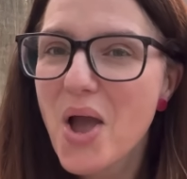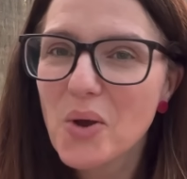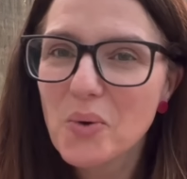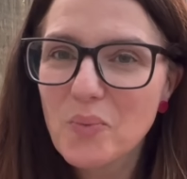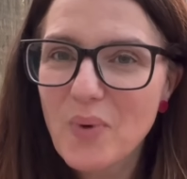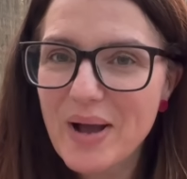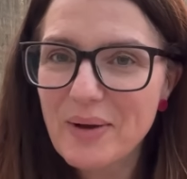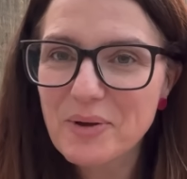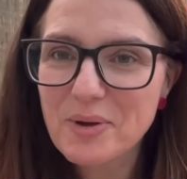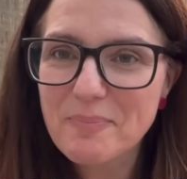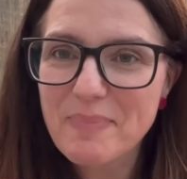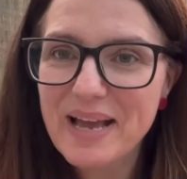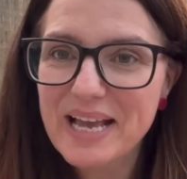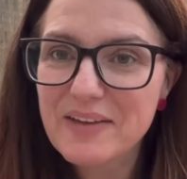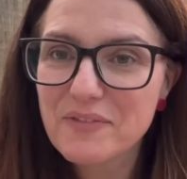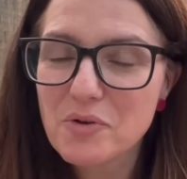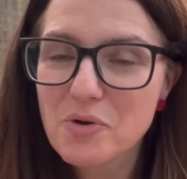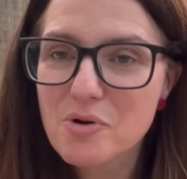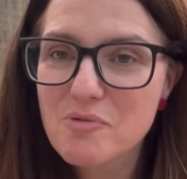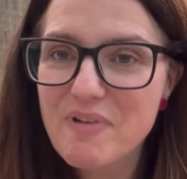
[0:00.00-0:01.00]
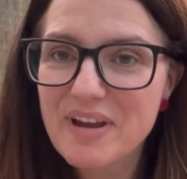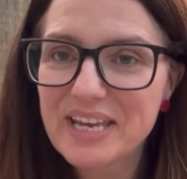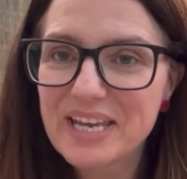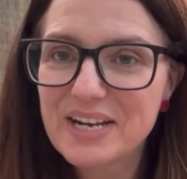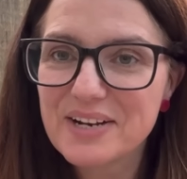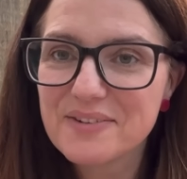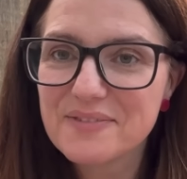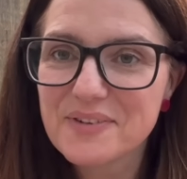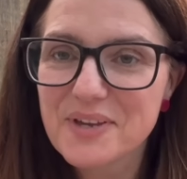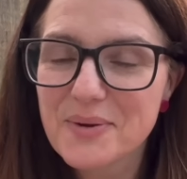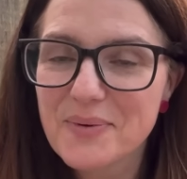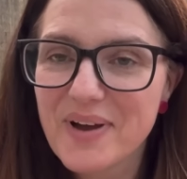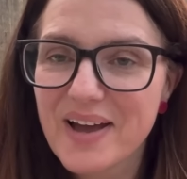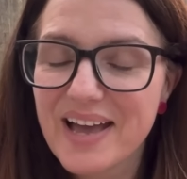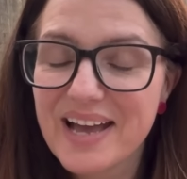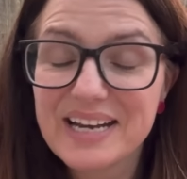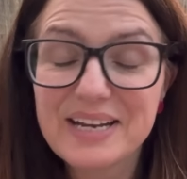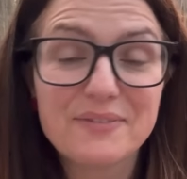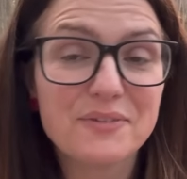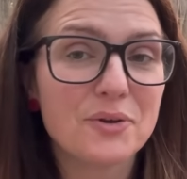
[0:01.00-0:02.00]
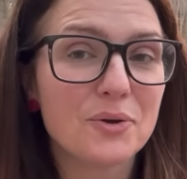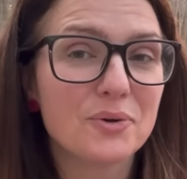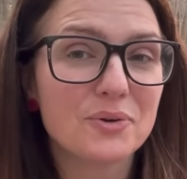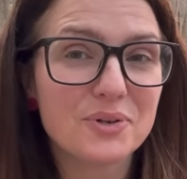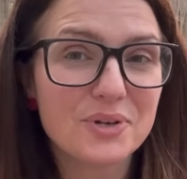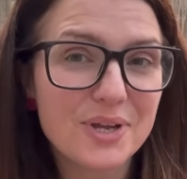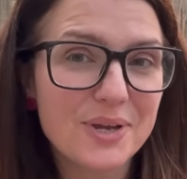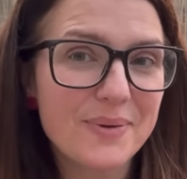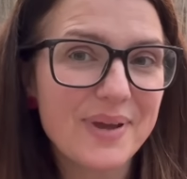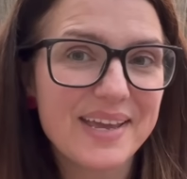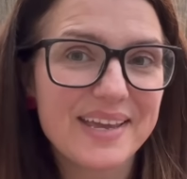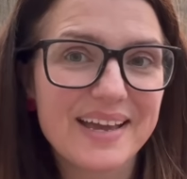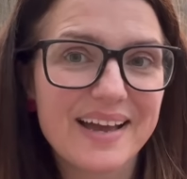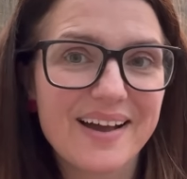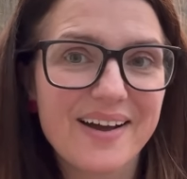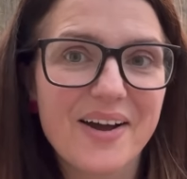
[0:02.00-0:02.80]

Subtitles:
Welcome back if you're a regular viewer, and if you're new here,